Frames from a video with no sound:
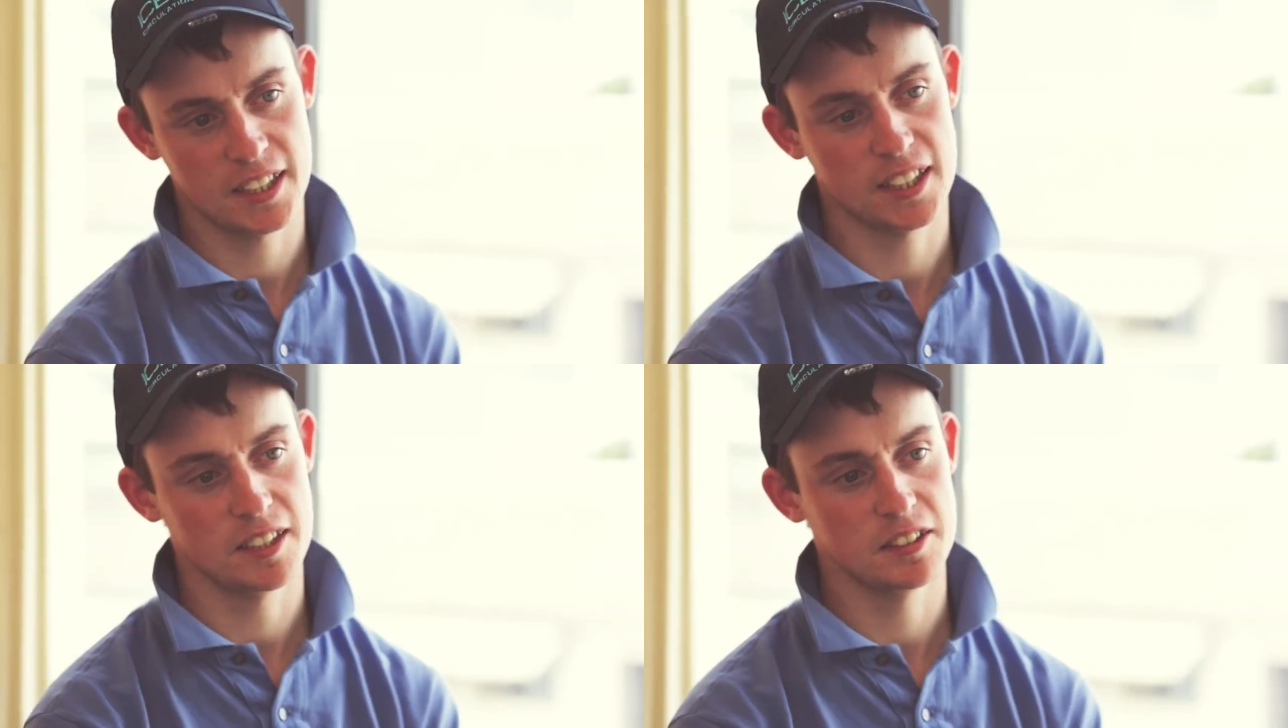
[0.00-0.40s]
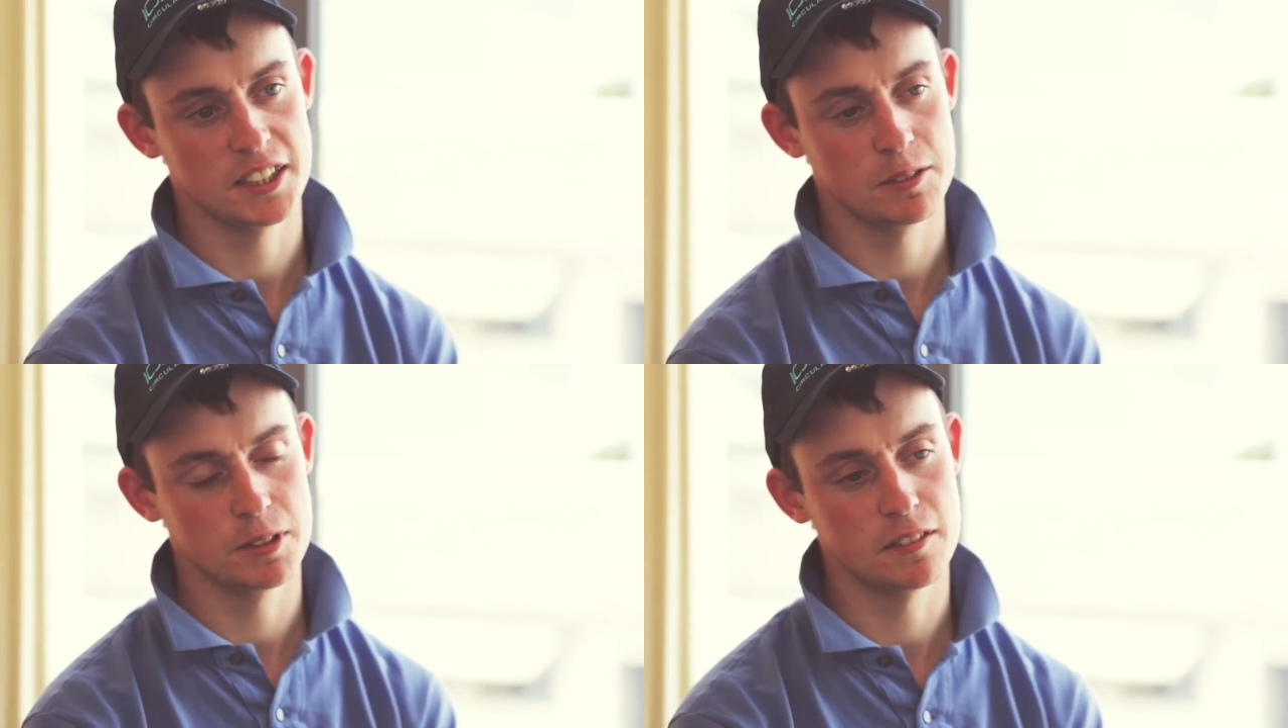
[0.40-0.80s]
kick out
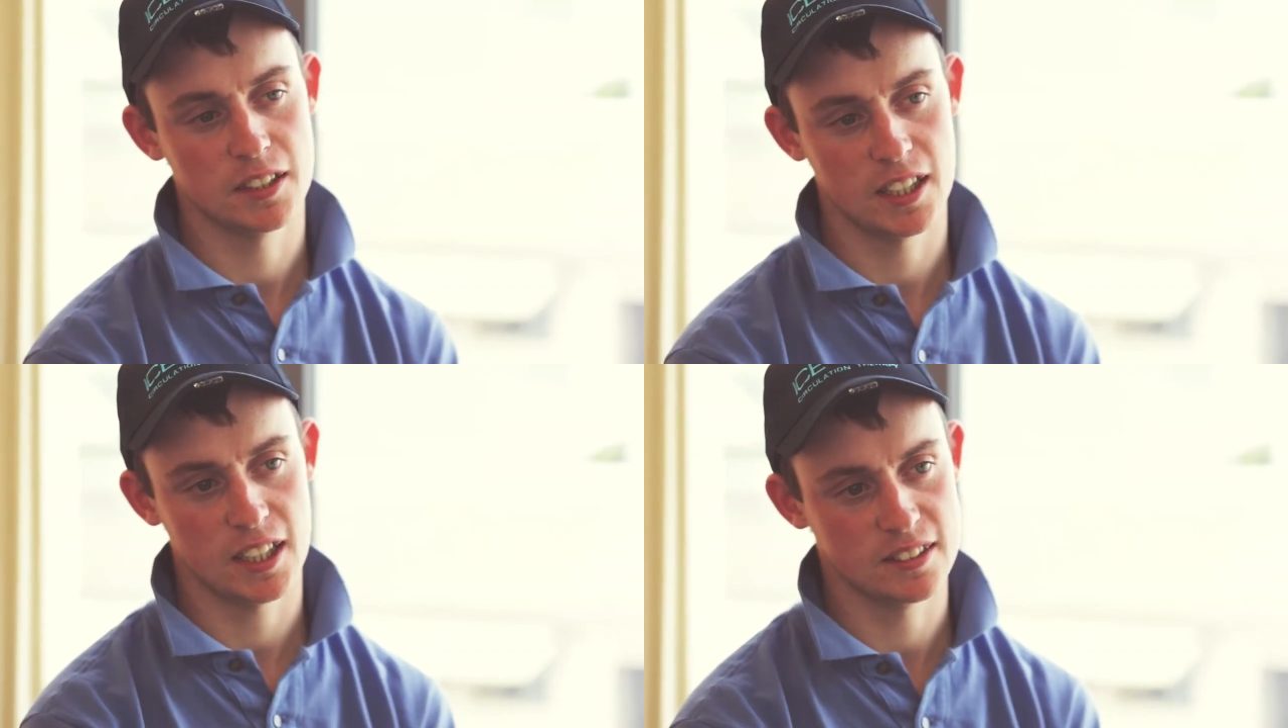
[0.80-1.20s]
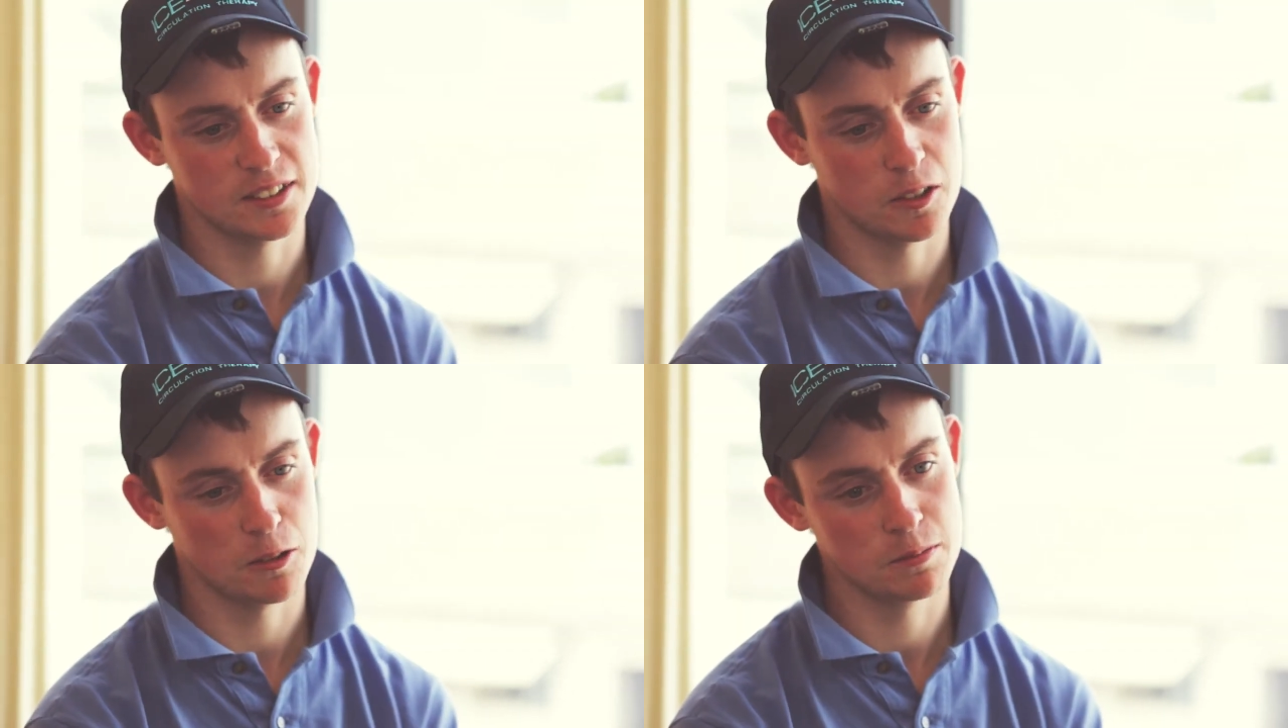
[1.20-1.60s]
riding the winner for the lads
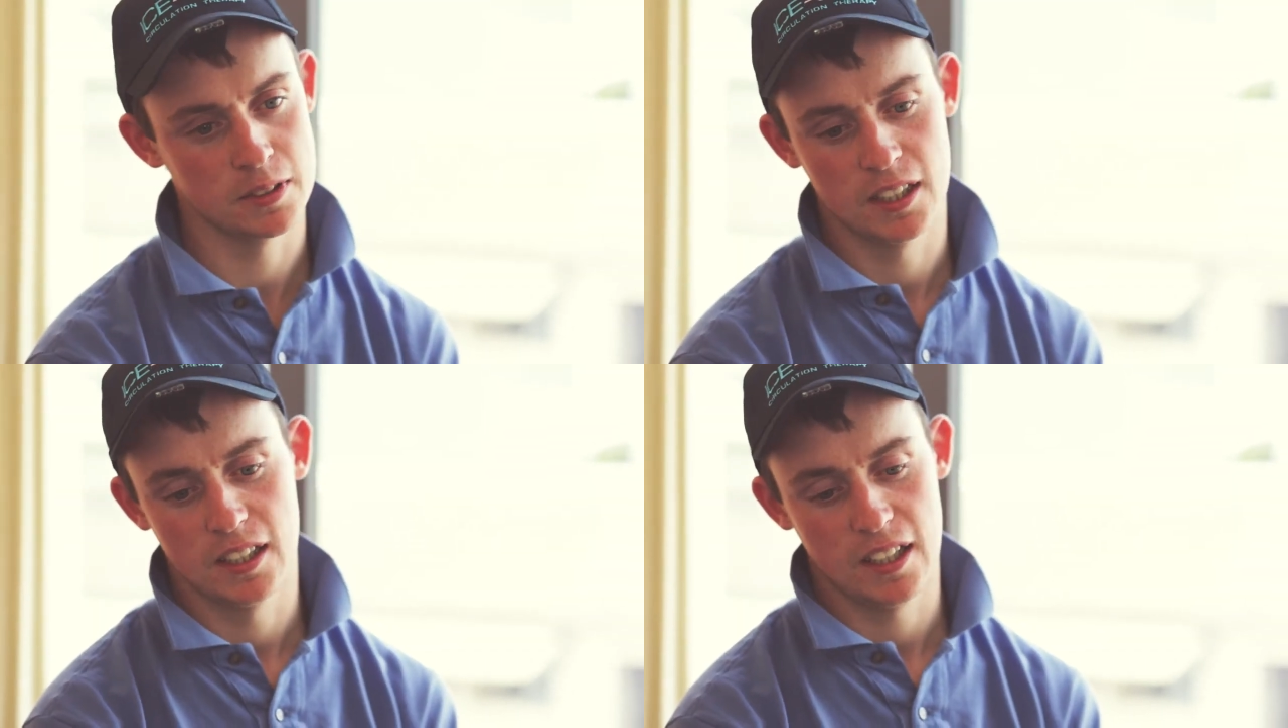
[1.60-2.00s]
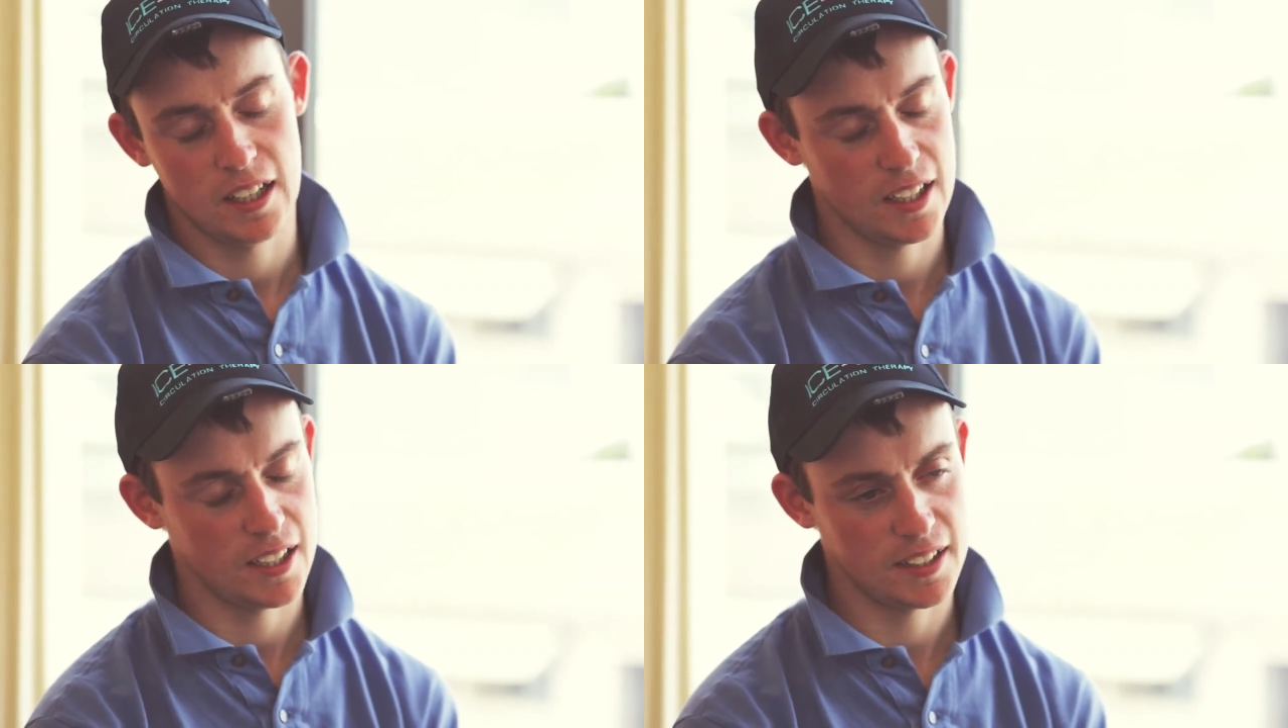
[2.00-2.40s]
at home
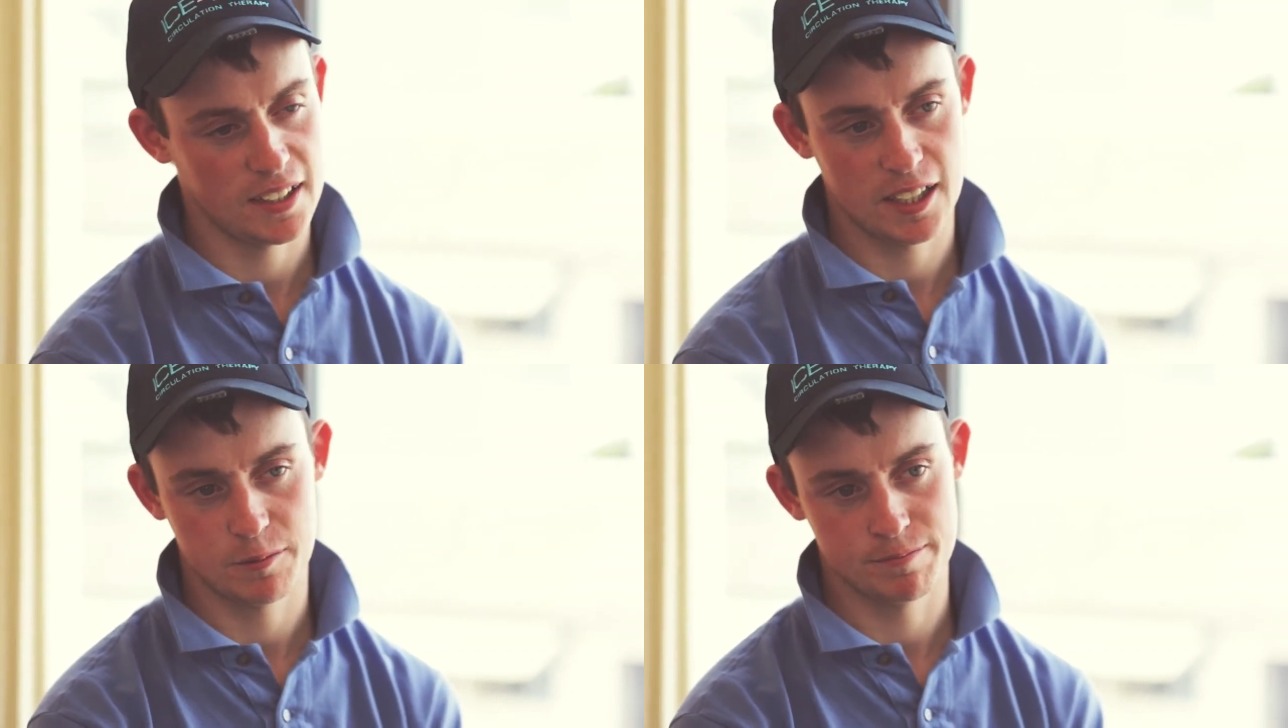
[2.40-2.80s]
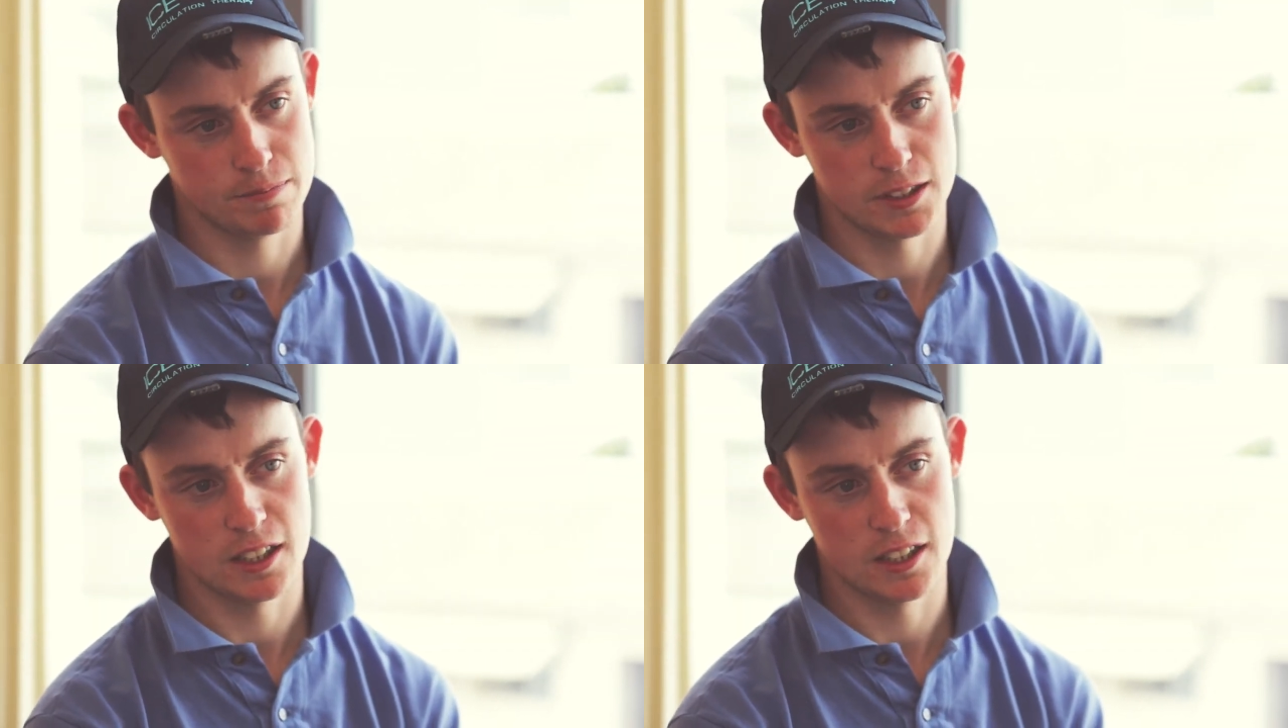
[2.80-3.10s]
and um,